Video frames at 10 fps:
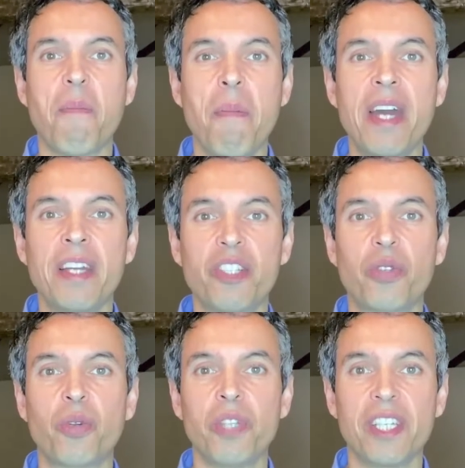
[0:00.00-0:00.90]

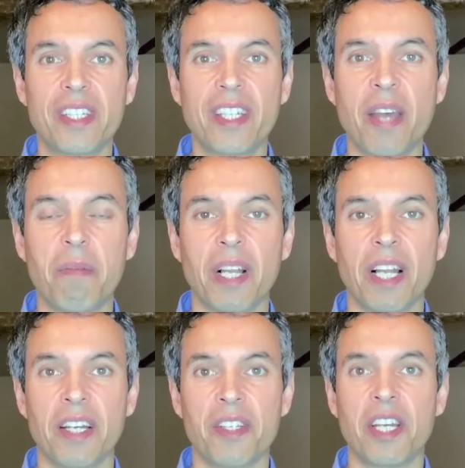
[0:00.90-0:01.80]
manage to
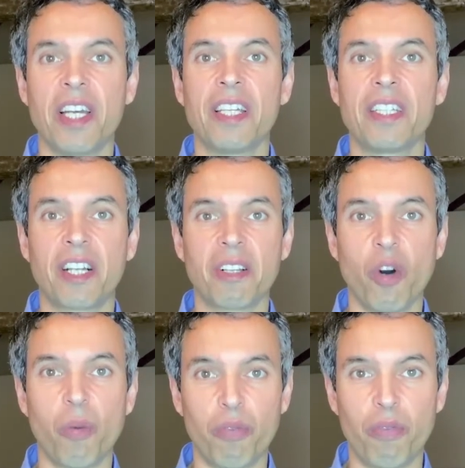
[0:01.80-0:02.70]
destabilize the
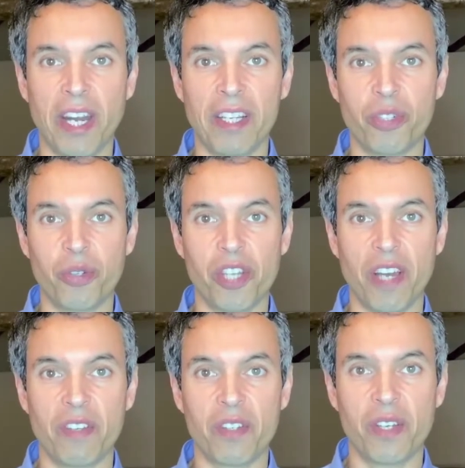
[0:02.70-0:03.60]
global financial
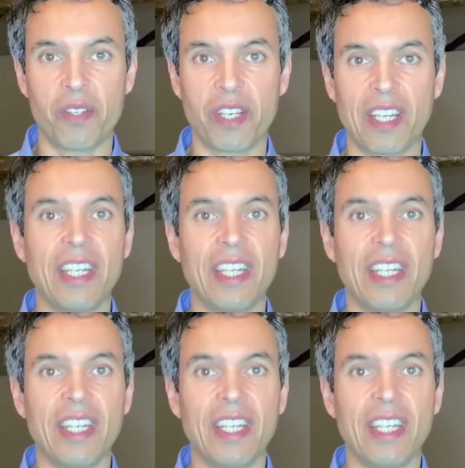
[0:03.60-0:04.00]
services?